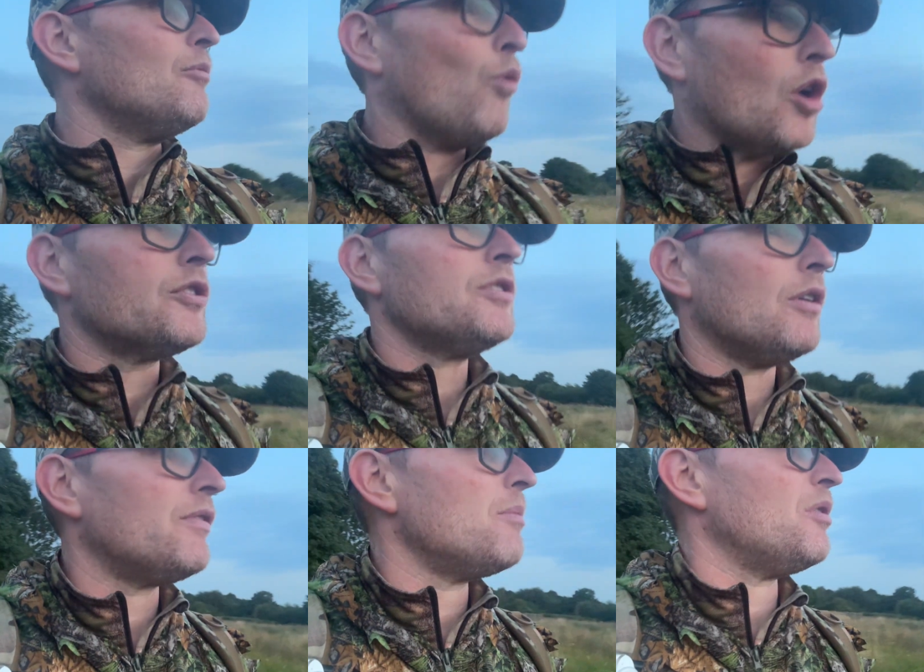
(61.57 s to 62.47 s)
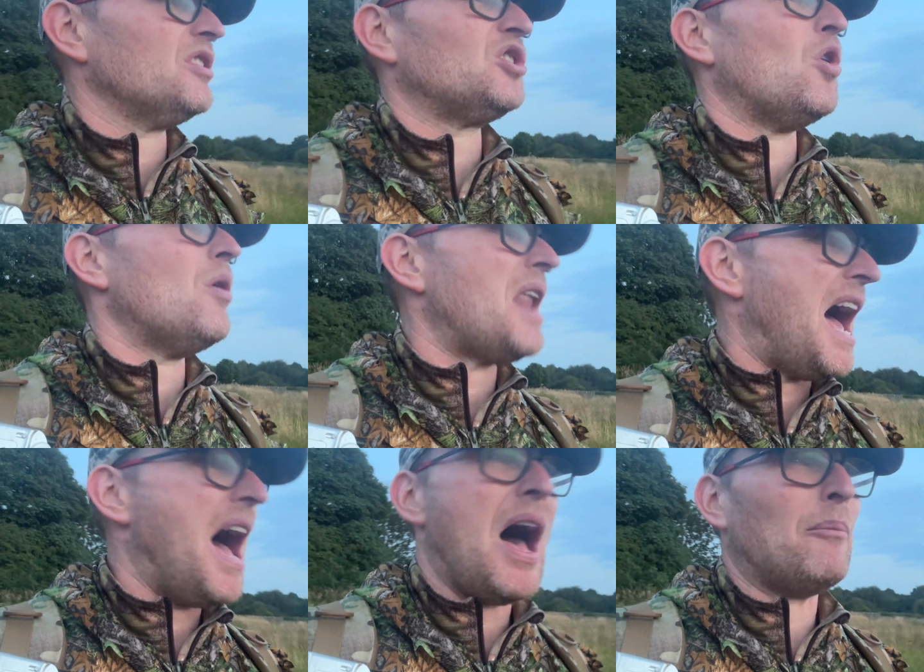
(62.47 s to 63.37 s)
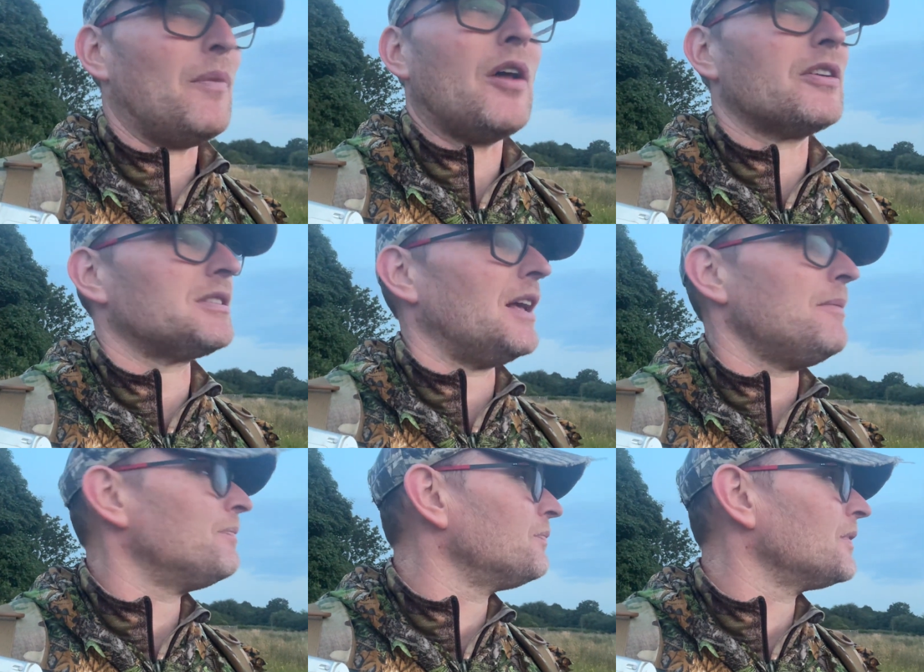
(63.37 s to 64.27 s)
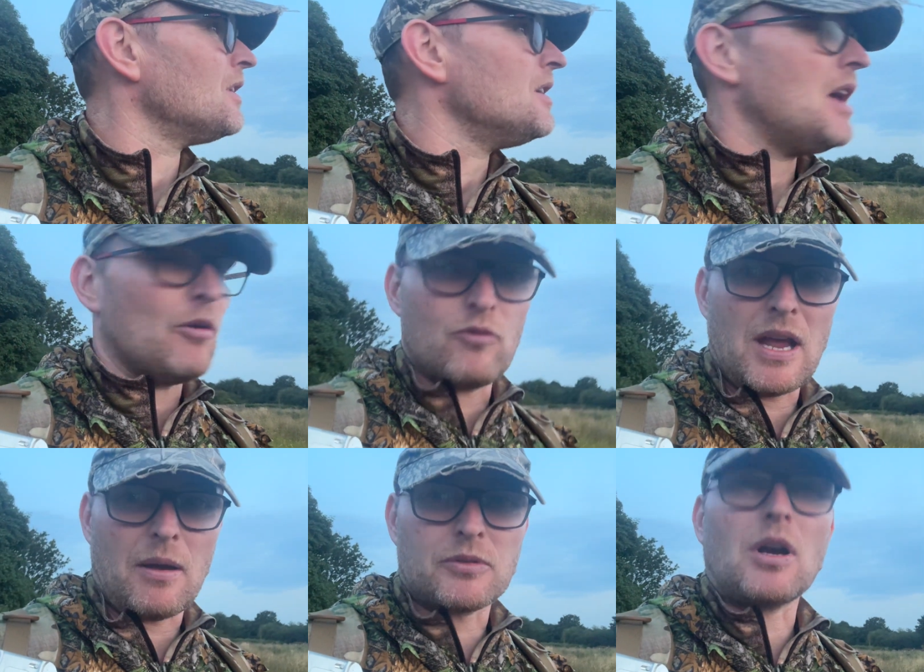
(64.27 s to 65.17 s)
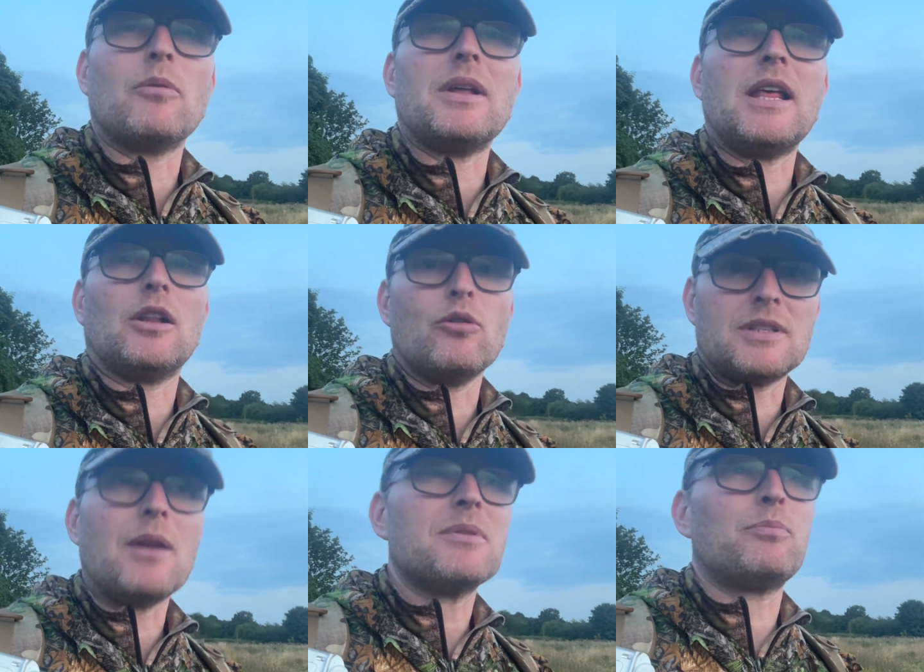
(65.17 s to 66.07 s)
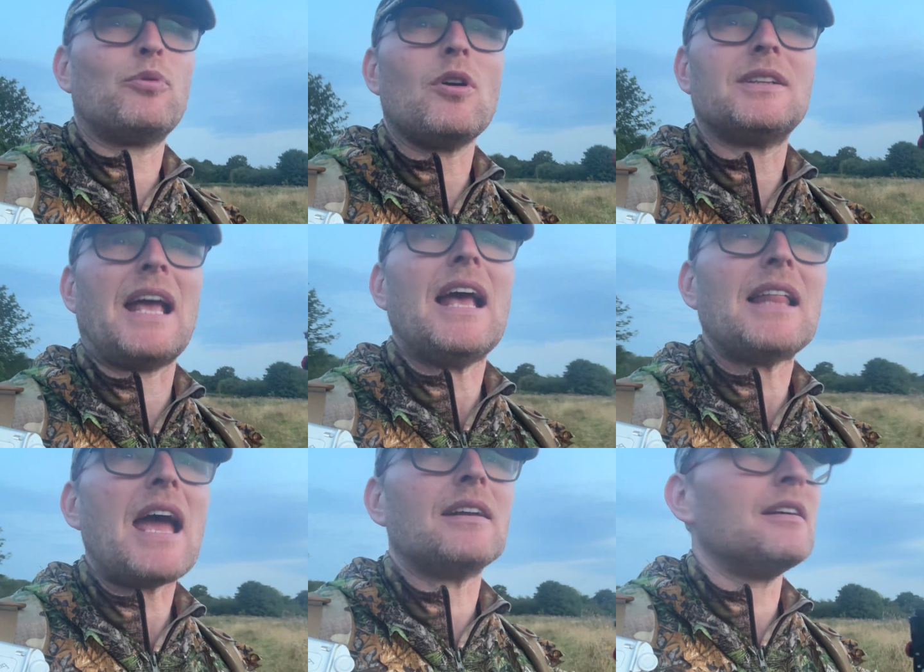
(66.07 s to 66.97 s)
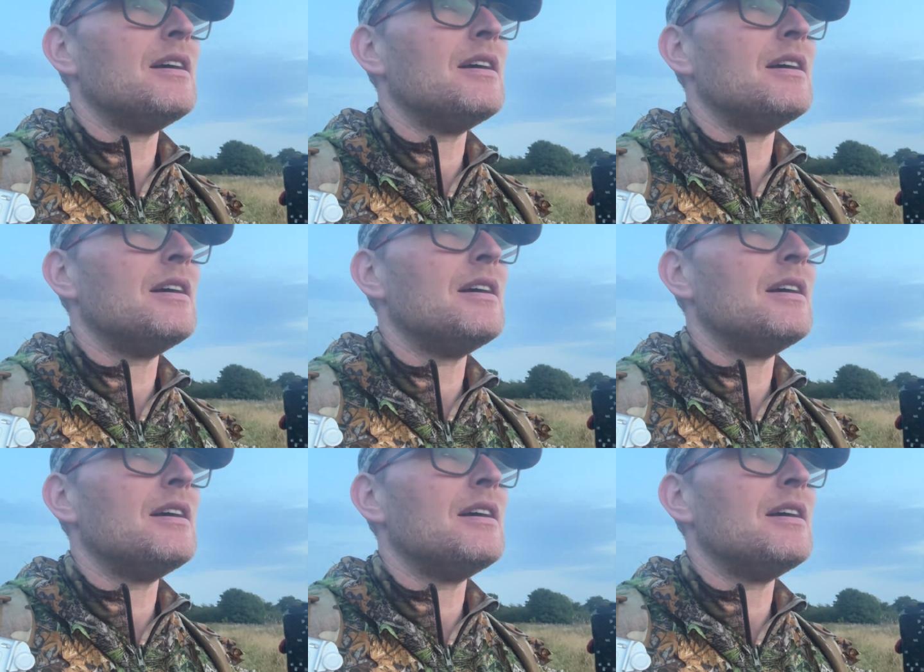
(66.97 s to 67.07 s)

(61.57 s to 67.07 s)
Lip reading: One of them was going, honestly, I got really close, and it was broad daylight.